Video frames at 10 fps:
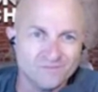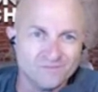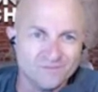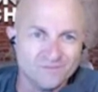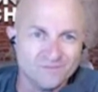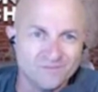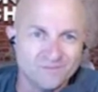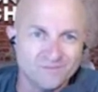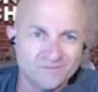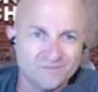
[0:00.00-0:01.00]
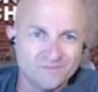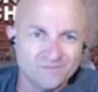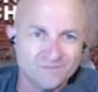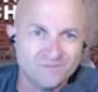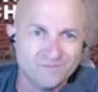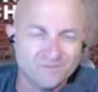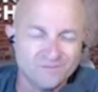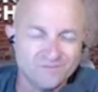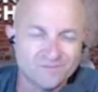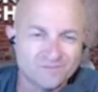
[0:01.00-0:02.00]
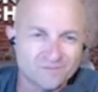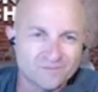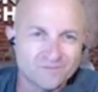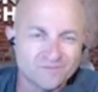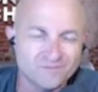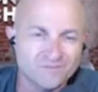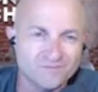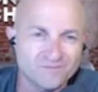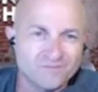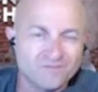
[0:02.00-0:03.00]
(silent)